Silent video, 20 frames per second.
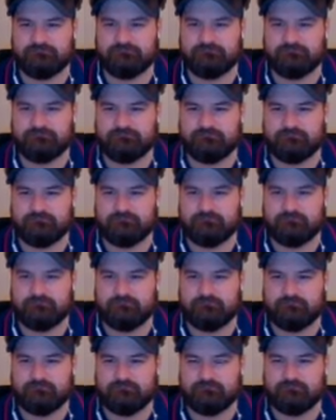
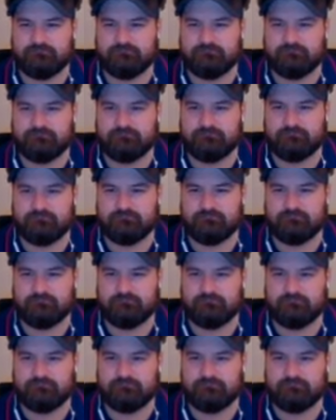
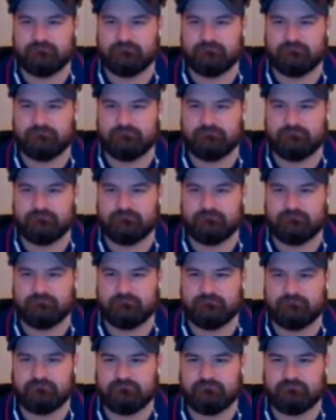
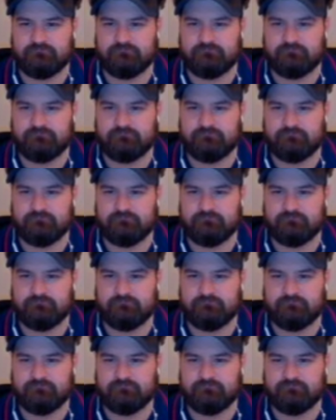
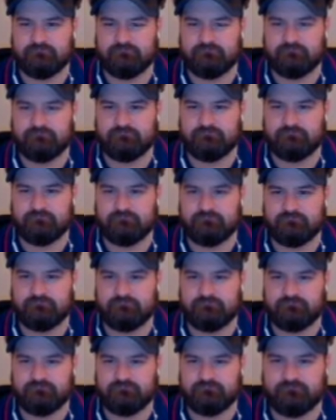
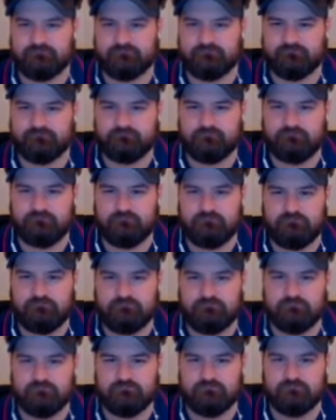
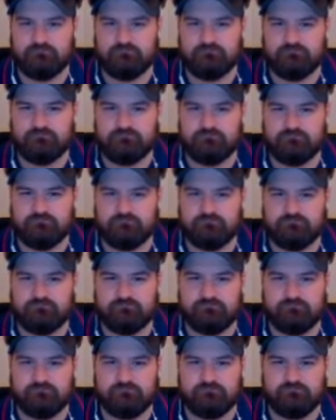
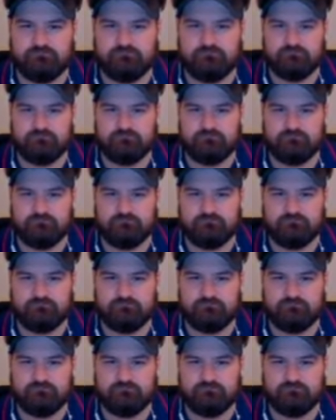(silent)